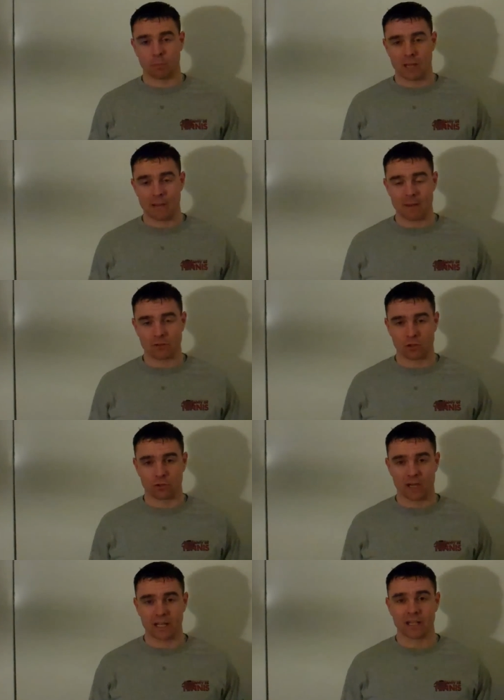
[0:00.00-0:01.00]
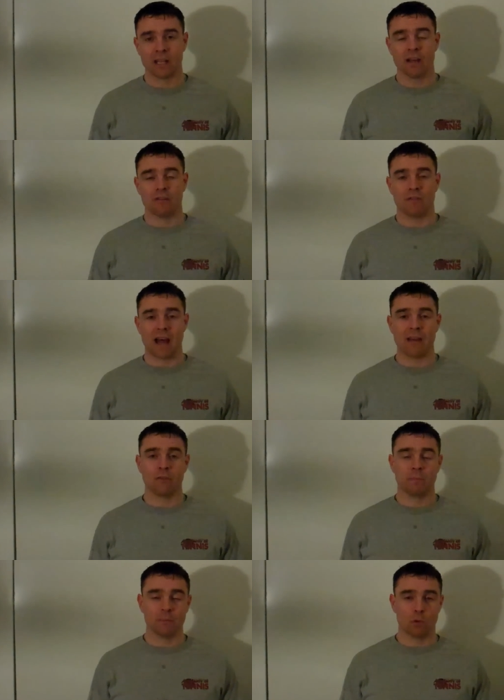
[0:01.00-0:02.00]
or plyometric training, five
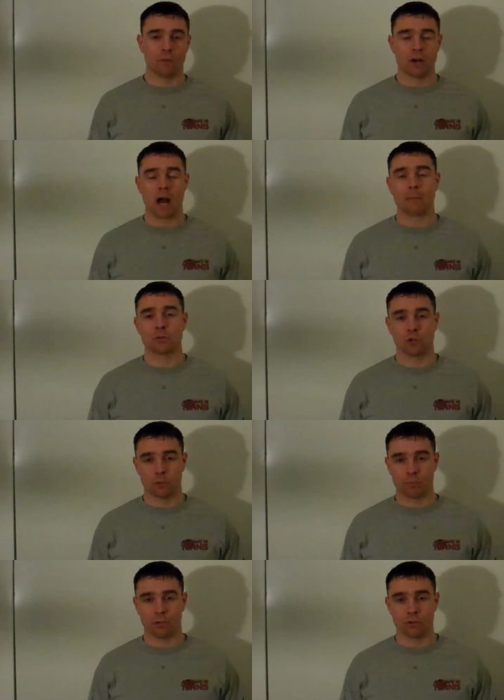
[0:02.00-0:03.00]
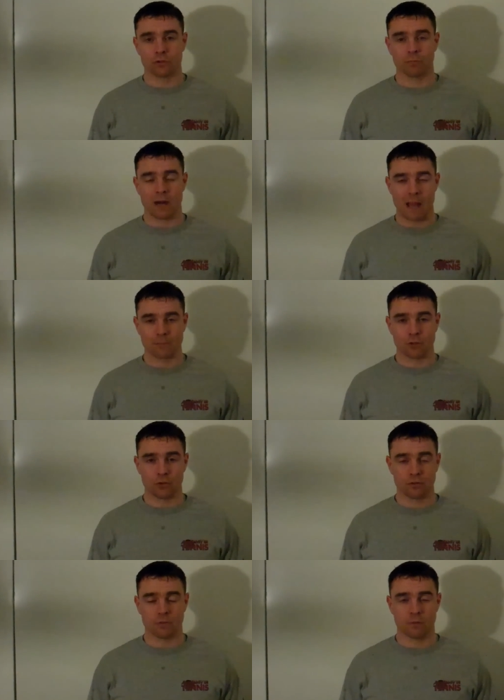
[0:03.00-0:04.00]
would be more of an optional approach. Perhaps you
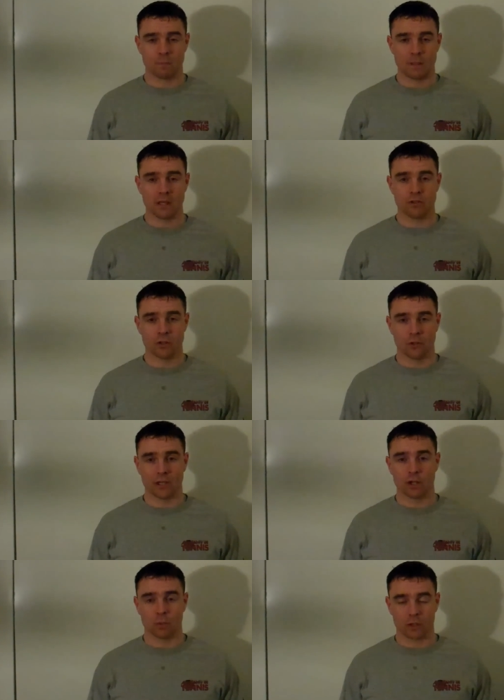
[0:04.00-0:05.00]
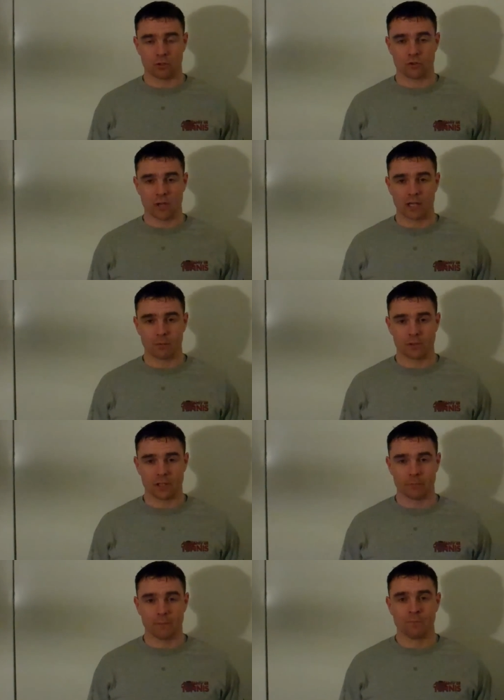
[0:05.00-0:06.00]
do some speed, agility, and quickness training with
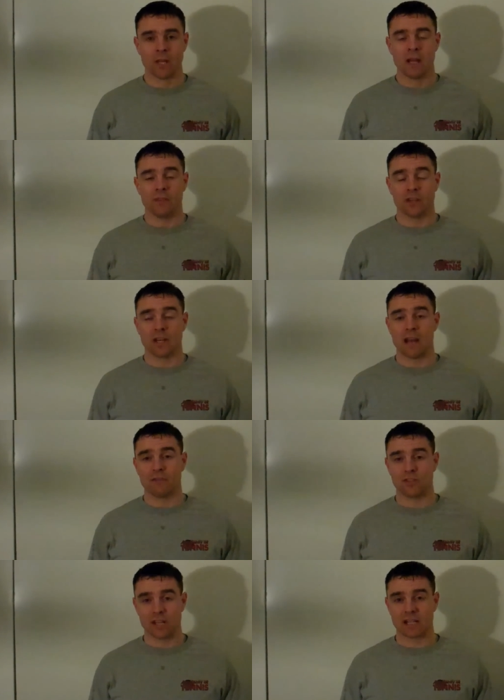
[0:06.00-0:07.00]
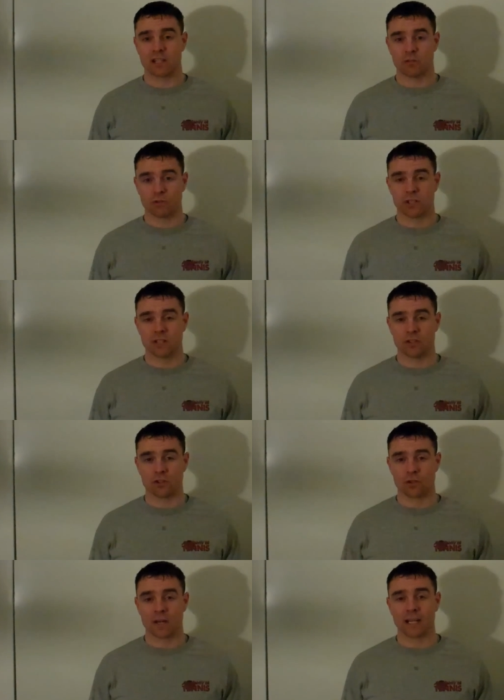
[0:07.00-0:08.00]
someone. Then you'd have six is resistance
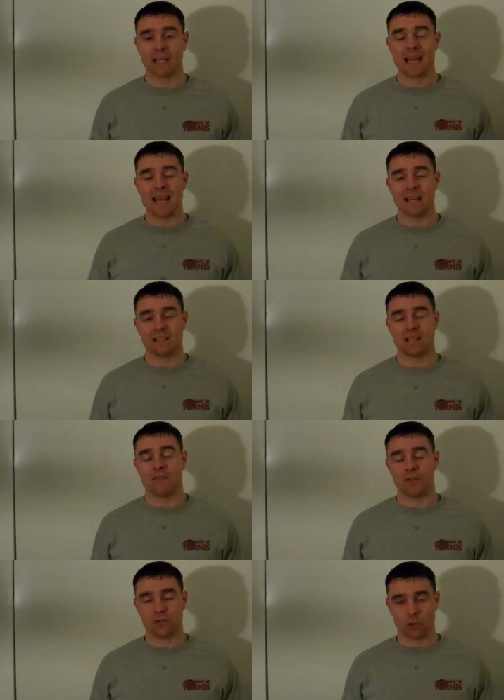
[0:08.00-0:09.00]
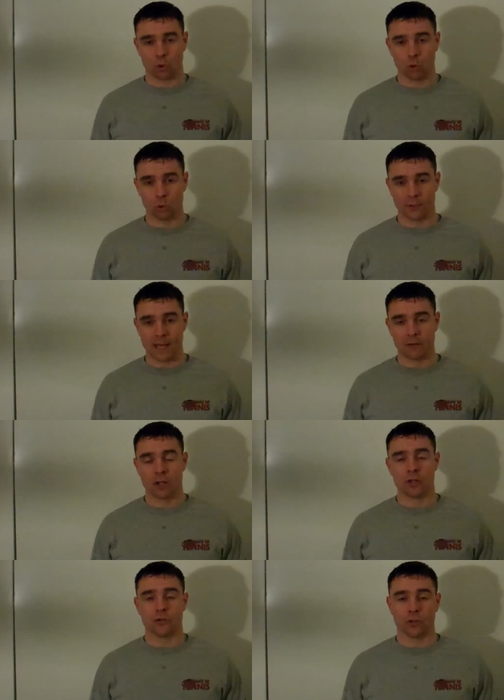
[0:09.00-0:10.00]
training, and seven is the cool down.
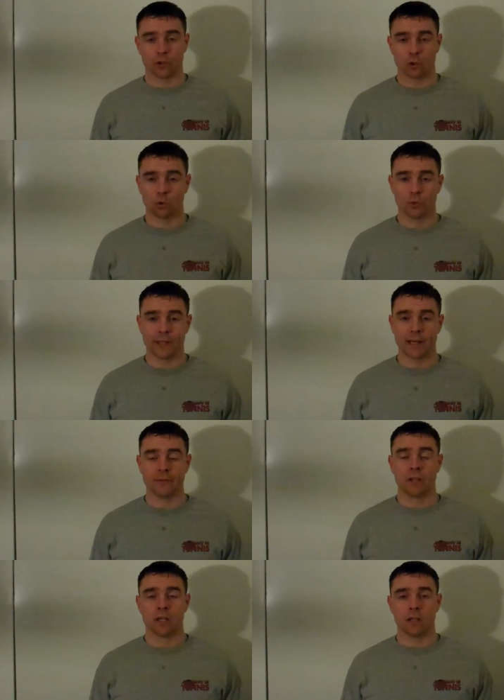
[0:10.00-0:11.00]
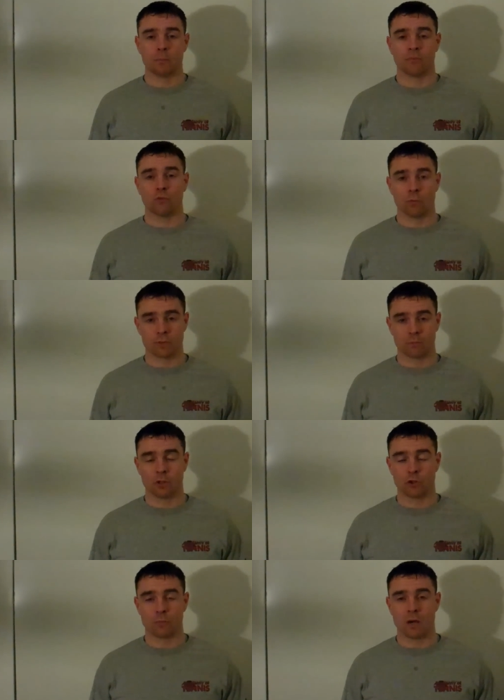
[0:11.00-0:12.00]
During the cool down, you'd perform some
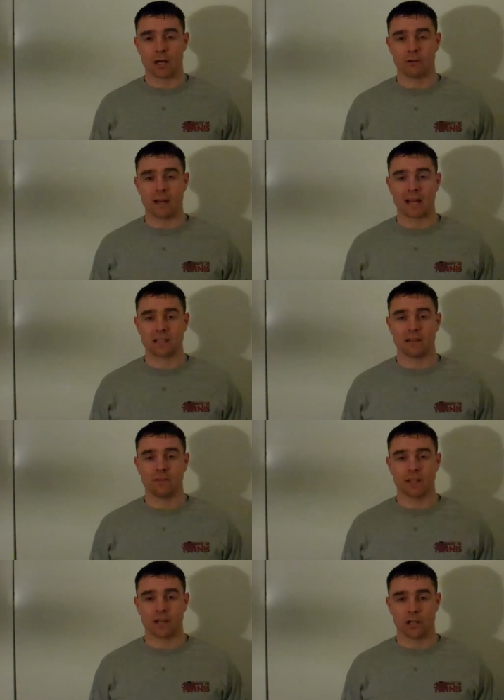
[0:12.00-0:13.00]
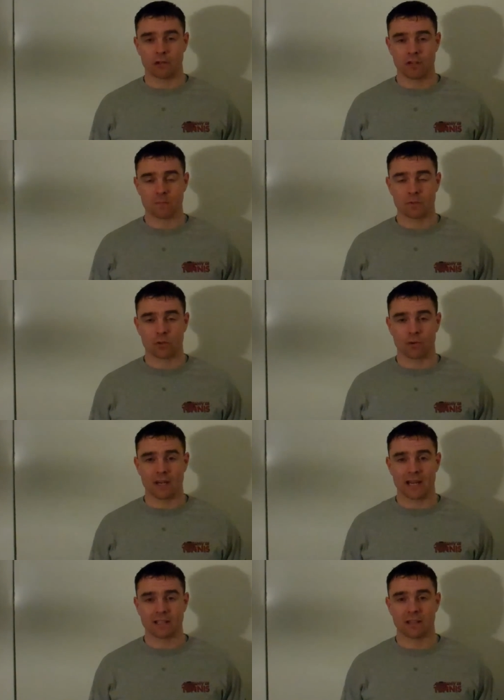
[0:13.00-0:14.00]
low to moderate activity,
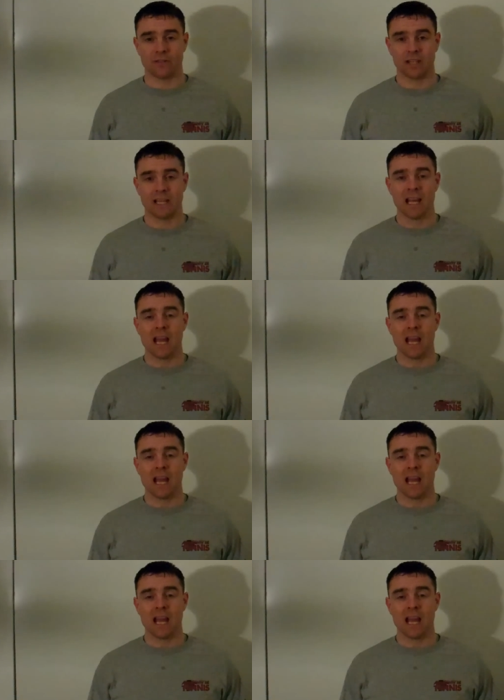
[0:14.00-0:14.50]
cardiorespiratory activity,